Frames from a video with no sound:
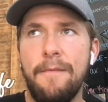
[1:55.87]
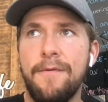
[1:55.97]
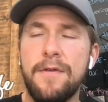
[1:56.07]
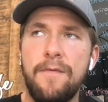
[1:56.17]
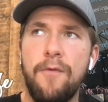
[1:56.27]

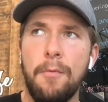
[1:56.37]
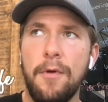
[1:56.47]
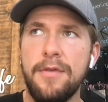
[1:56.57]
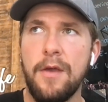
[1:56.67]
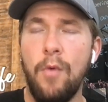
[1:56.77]
first and
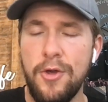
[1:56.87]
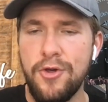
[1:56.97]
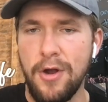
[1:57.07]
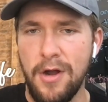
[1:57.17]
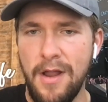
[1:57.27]
foremost, like what
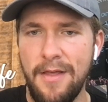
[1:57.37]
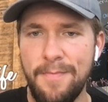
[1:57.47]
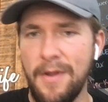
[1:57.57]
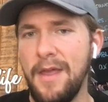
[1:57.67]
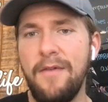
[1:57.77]
sugar it is.
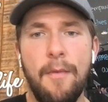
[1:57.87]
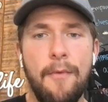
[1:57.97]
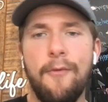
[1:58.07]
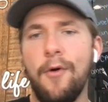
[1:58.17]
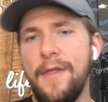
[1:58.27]
But even
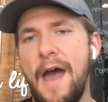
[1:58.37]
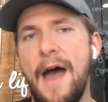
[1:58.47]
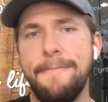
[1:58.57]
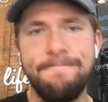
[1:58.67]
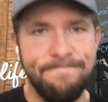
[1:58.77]
before that,